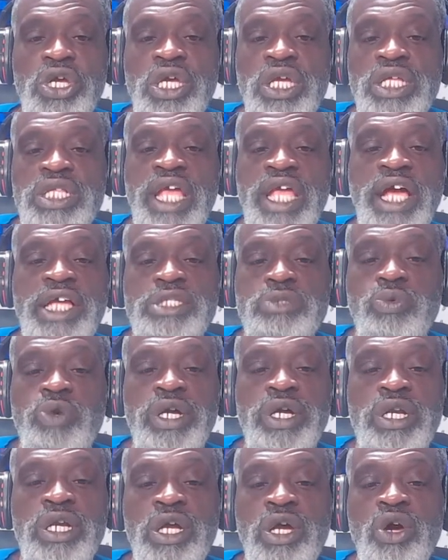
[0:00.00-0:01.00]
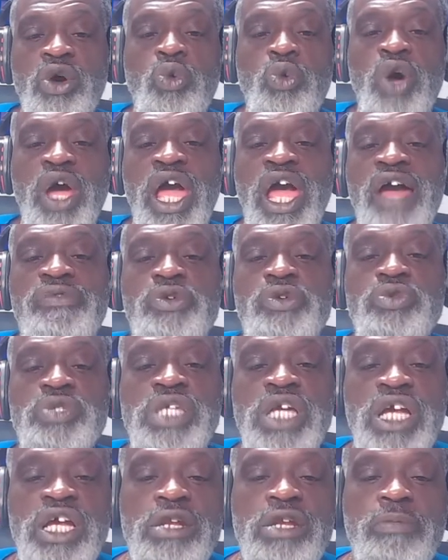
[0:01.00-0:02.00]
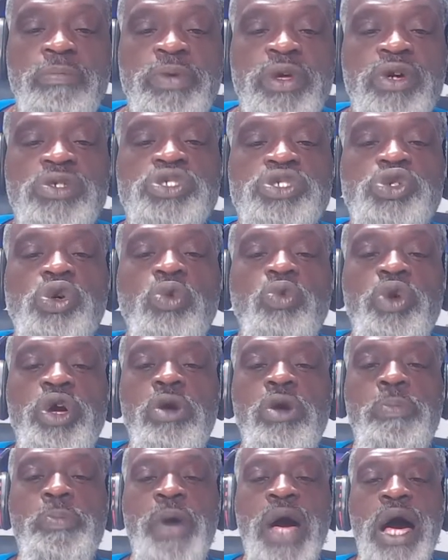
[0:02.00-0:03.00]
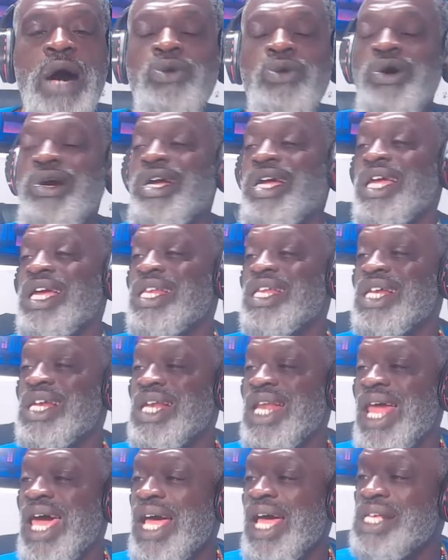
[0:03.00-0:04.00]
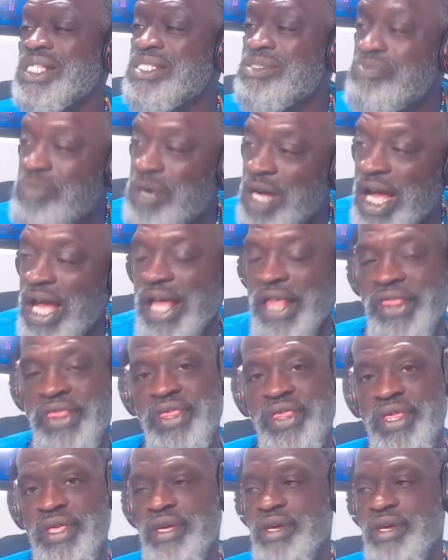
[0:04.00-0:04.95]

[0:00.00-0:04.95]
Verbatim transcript: Next one. What have you done to build your willpower in the last month?